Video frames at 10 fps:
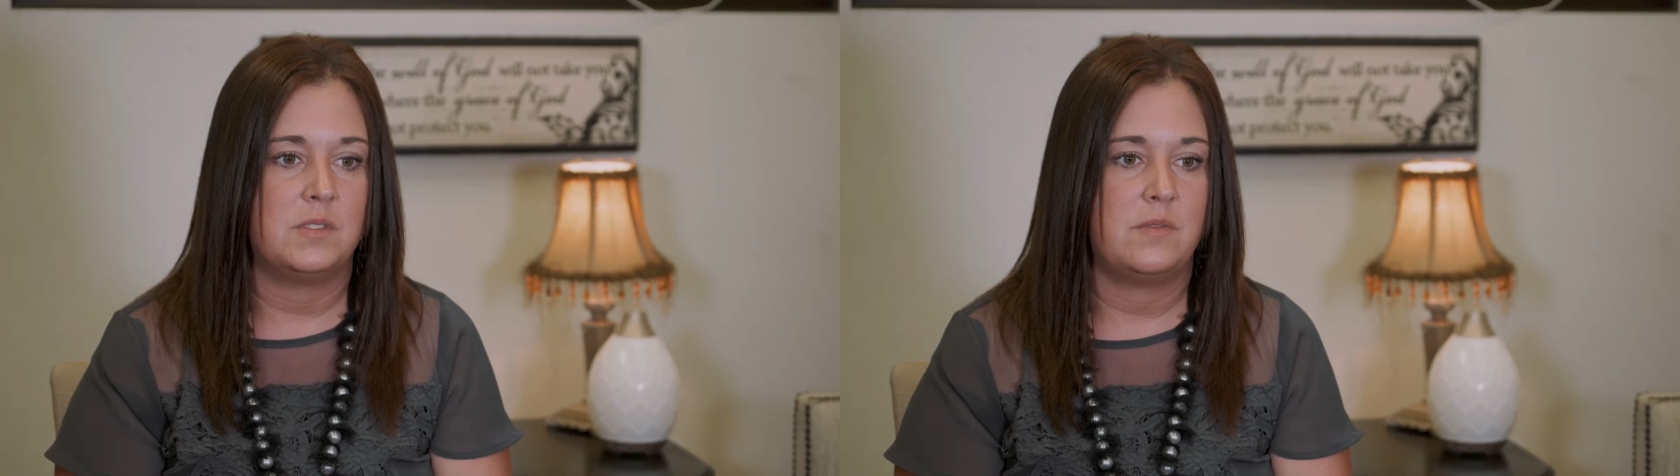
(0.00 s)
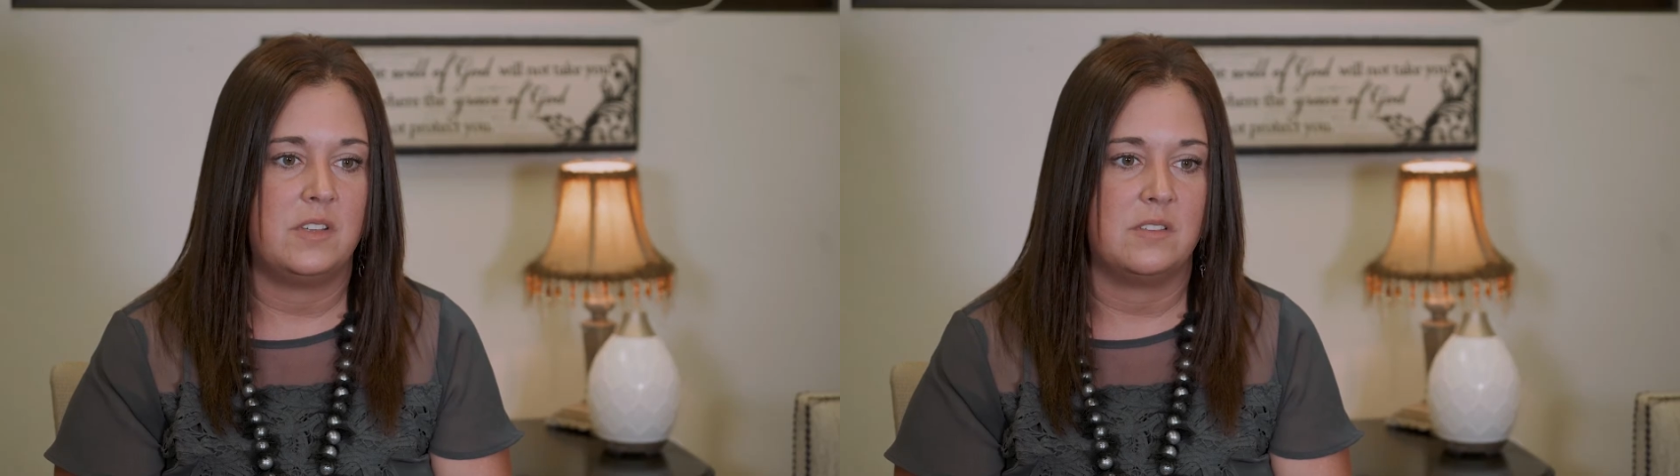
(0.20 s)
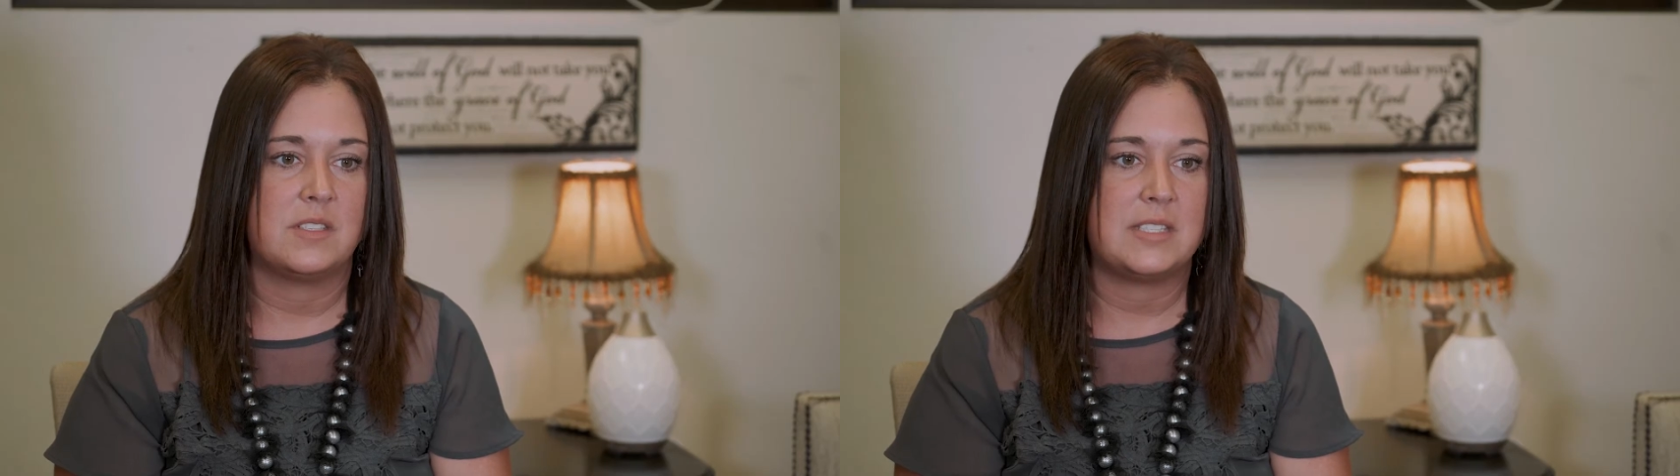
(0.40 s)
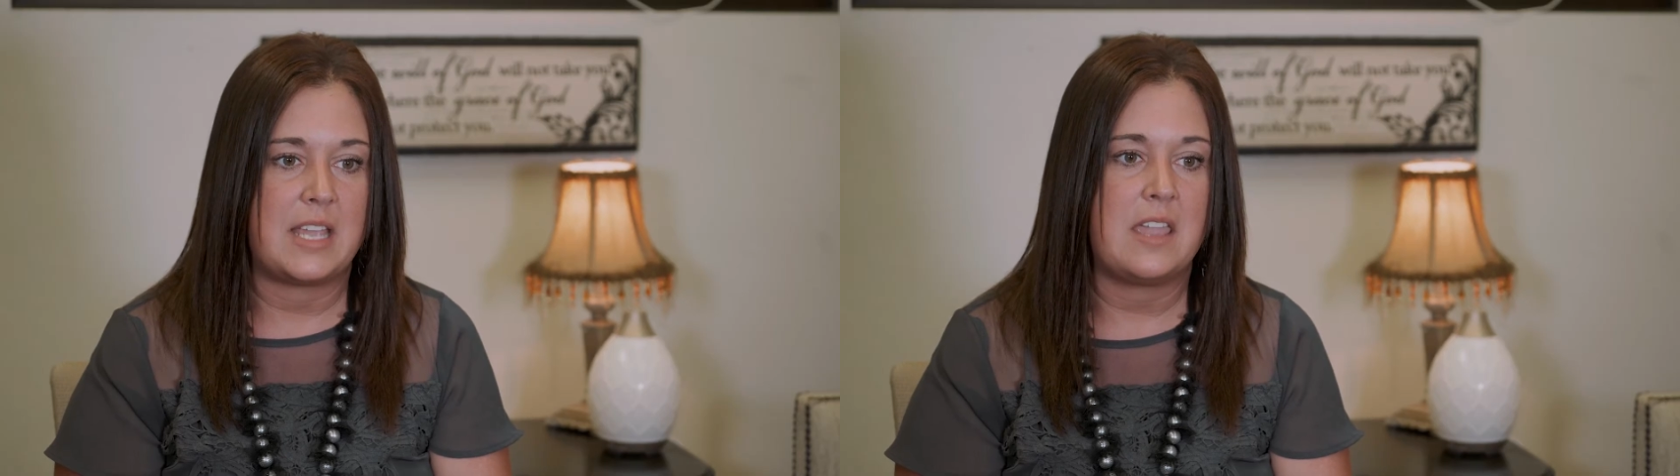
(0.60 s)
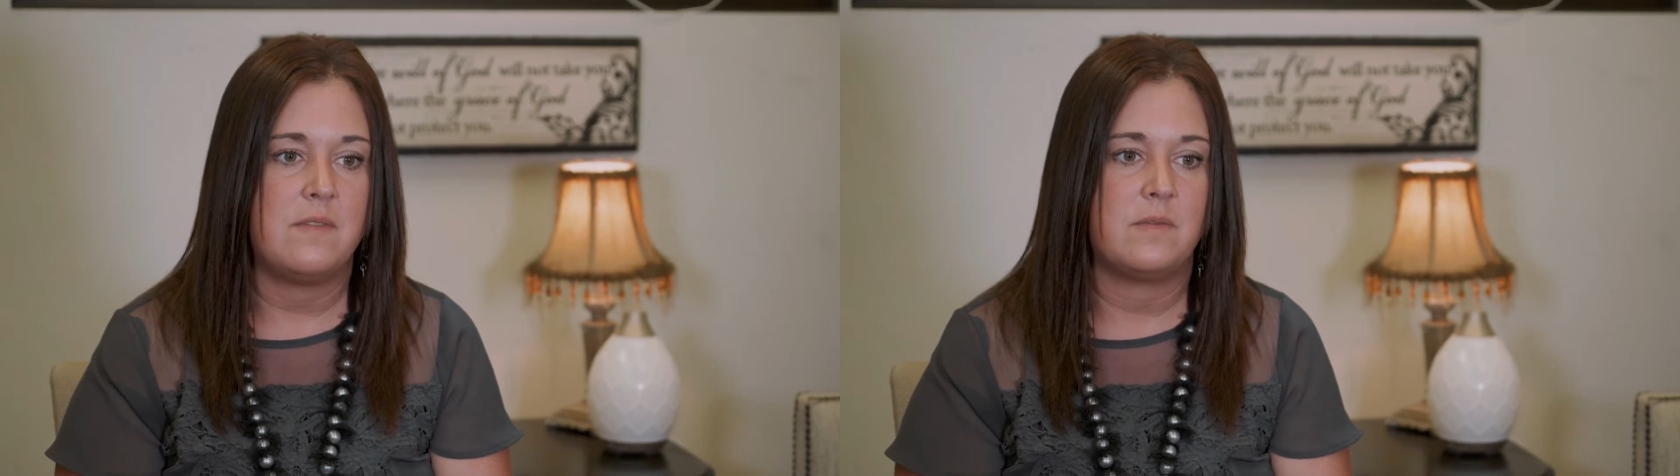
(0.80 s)
feel
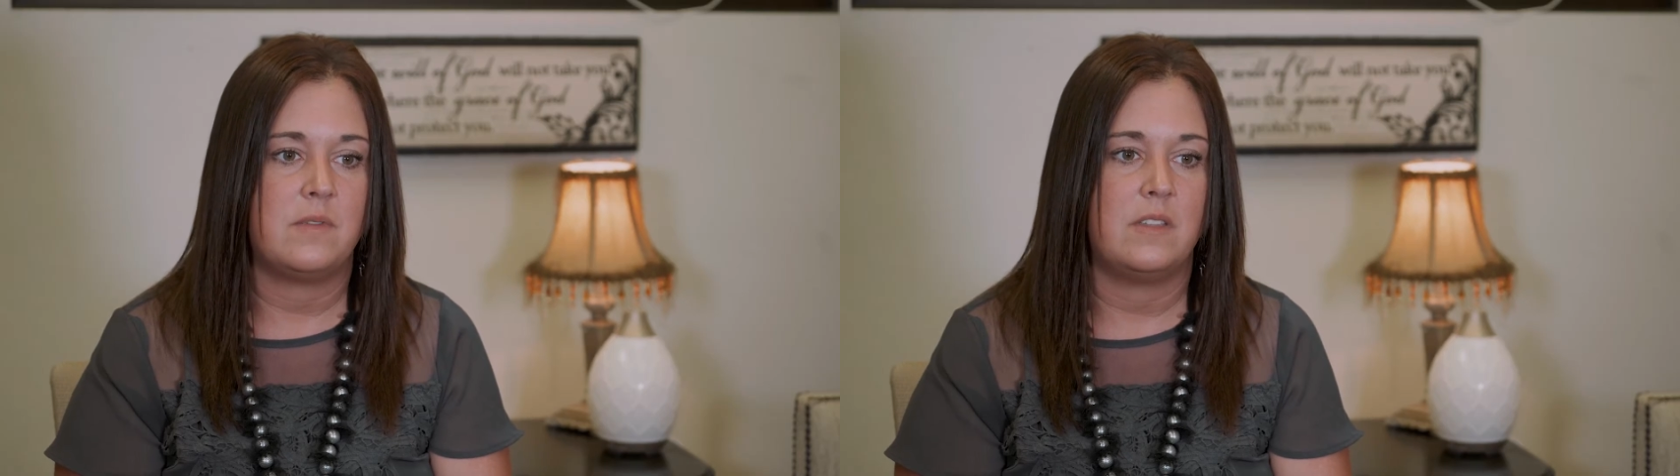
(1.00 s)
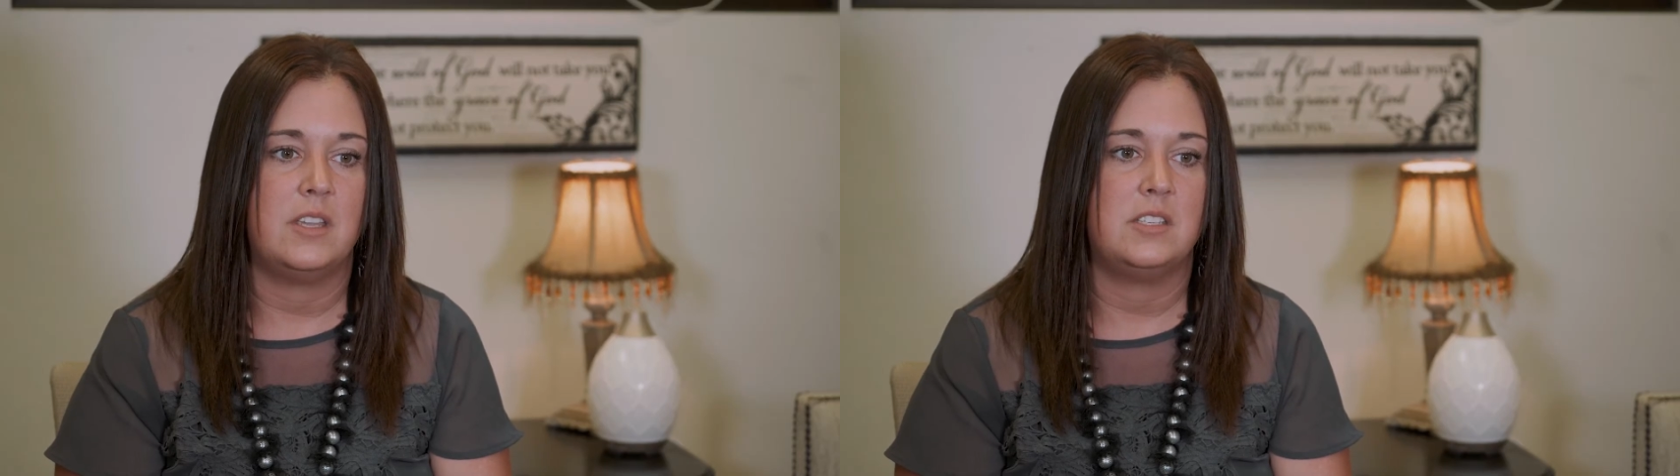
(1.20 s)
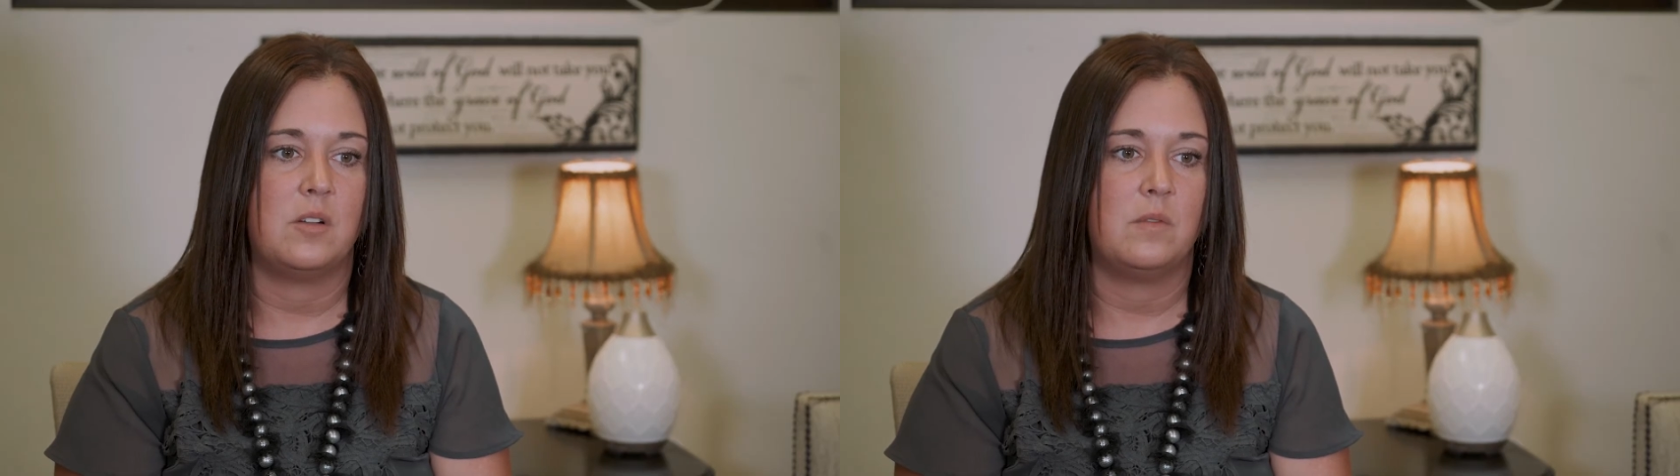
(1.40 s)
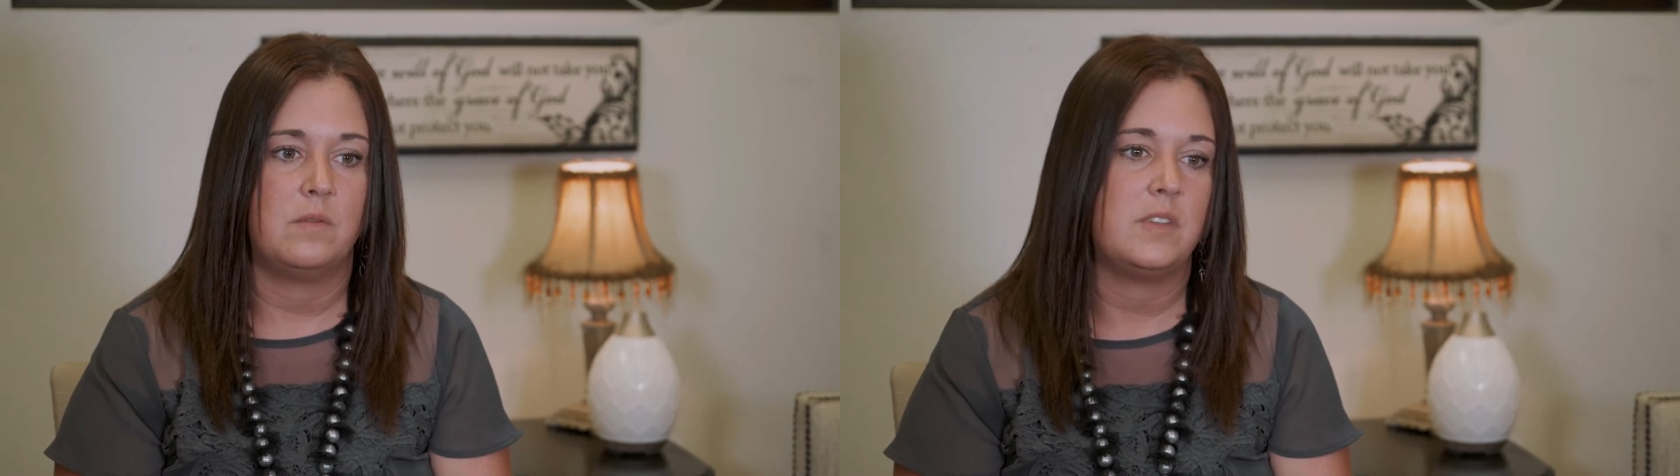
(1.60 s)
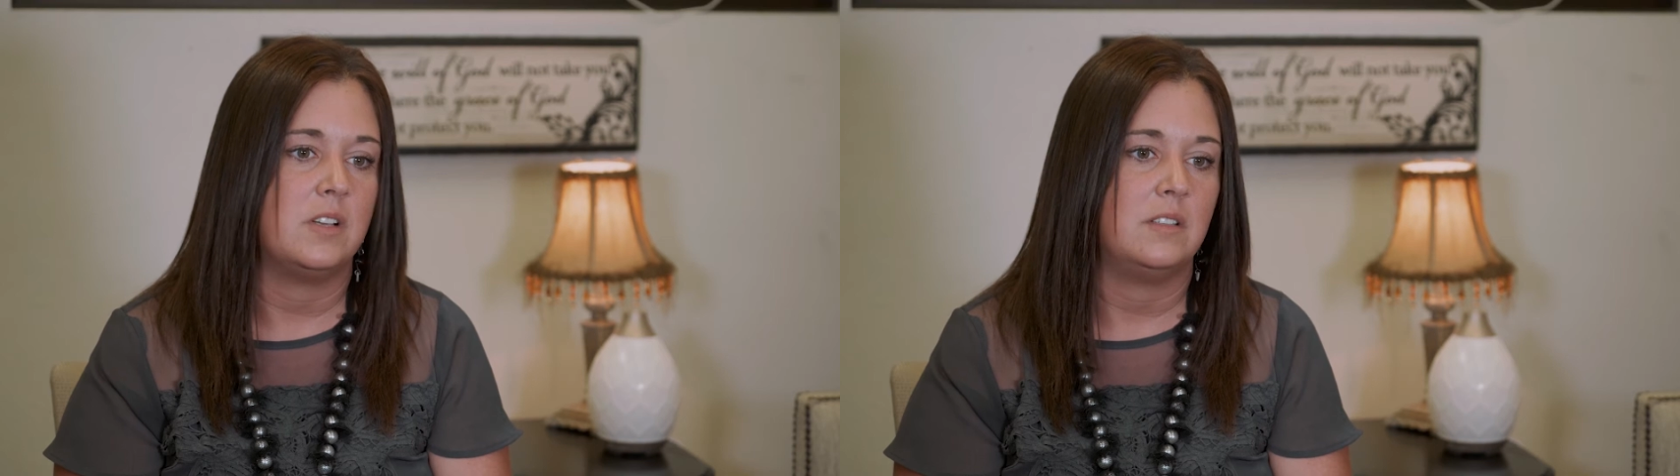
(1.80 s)
safe and they don't
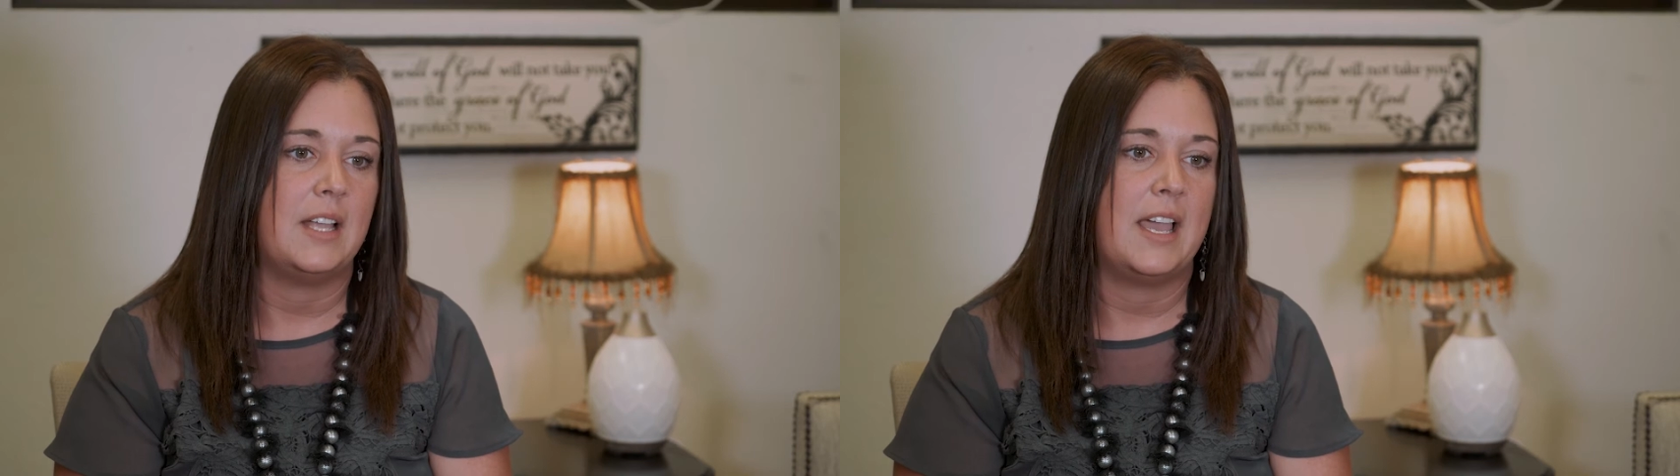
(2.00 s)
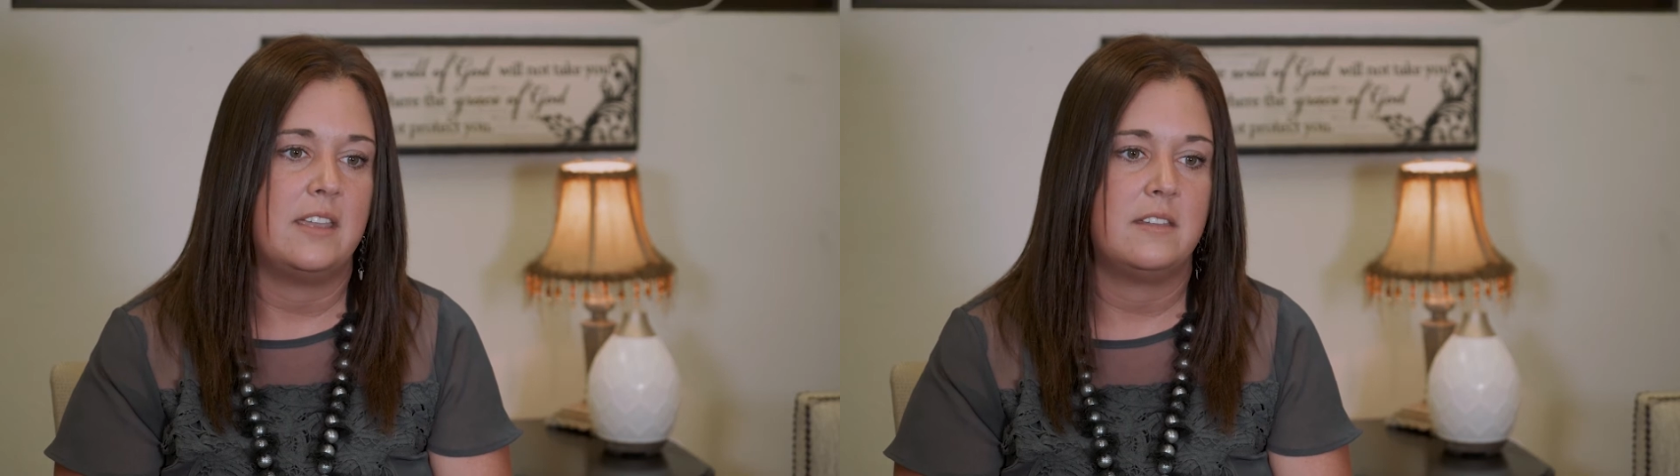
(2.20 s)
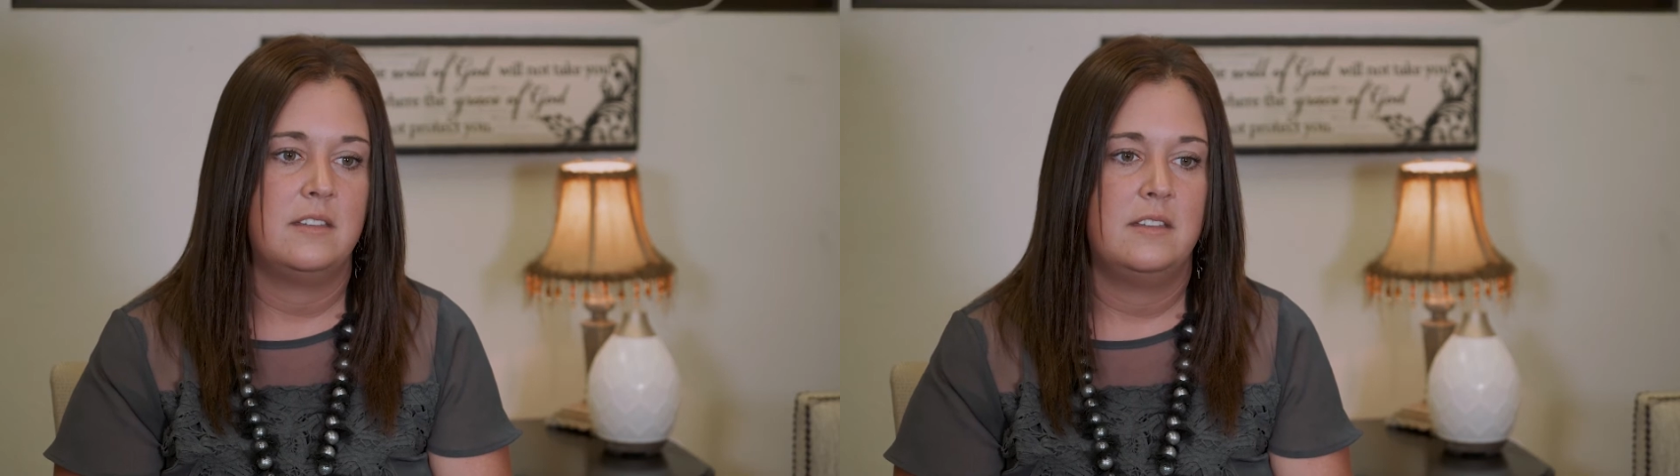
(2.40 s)
feel like